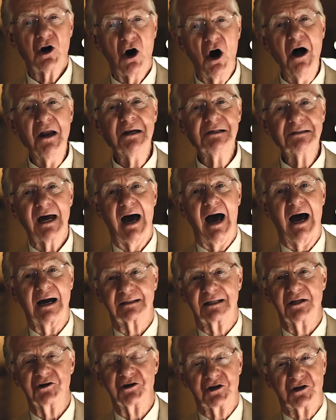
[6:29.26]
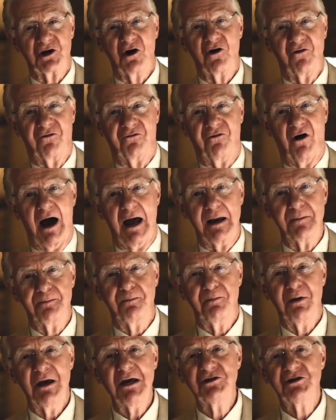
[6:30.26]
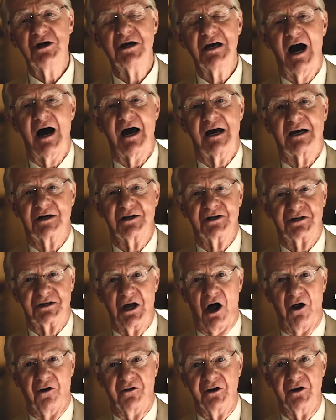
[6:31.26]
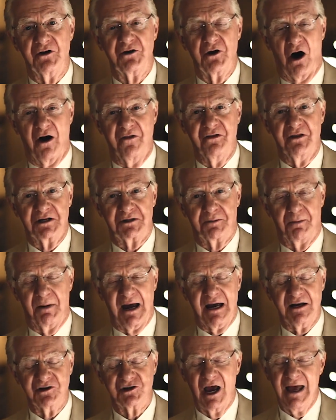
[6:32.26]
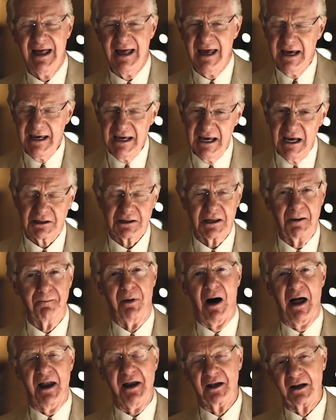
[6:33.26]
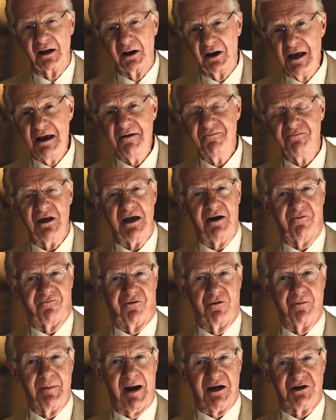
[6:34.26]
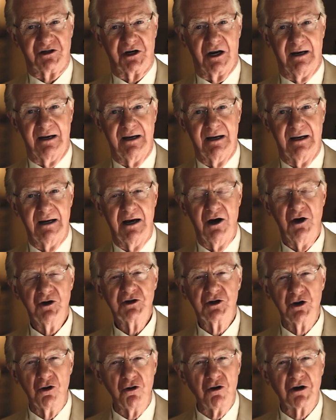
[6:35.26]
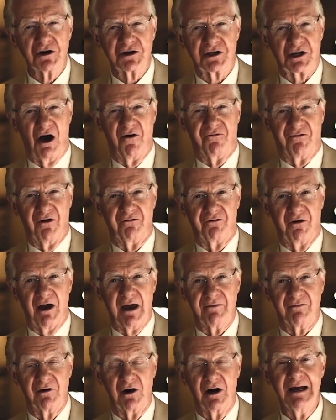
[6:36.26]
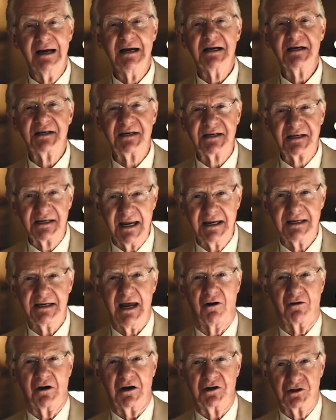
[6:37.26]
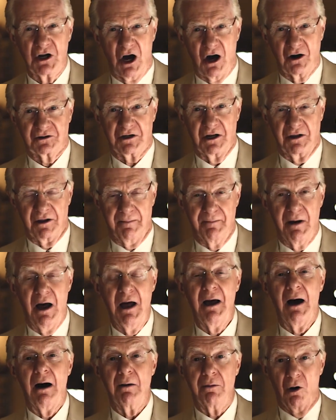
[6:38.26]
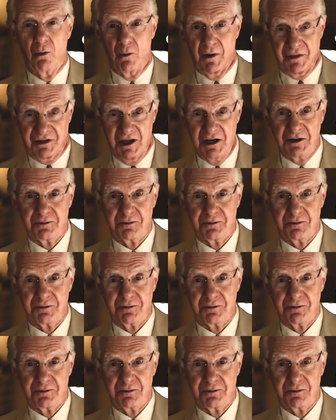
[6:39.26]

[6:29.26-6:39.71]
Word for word: contact the certified P G I consultant on this page. Hit the button, leave the information. Do yourself a favor. Sit down and talk to them about what